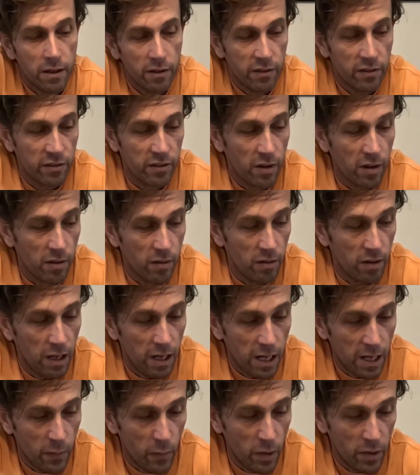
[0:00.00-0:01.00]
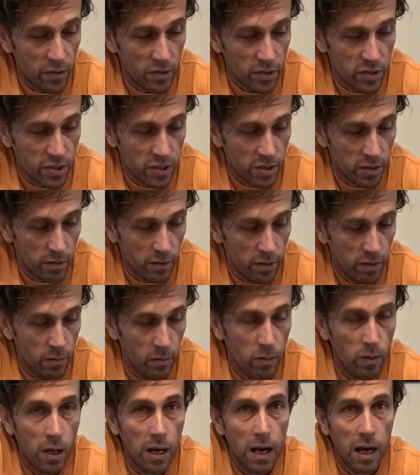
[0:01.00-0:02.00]
So I want to show
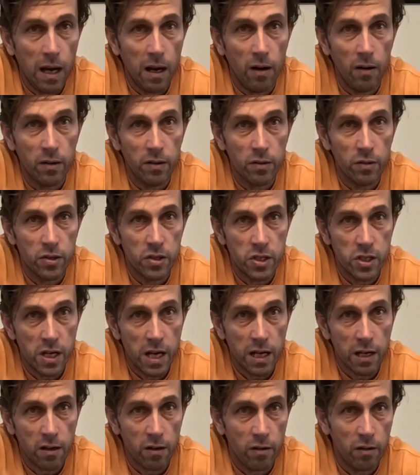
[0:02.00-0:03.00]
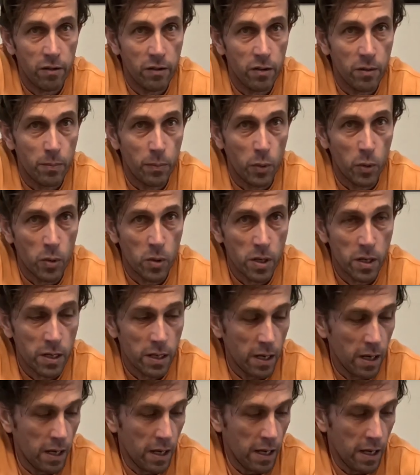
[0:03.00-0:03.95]
you how to check on your board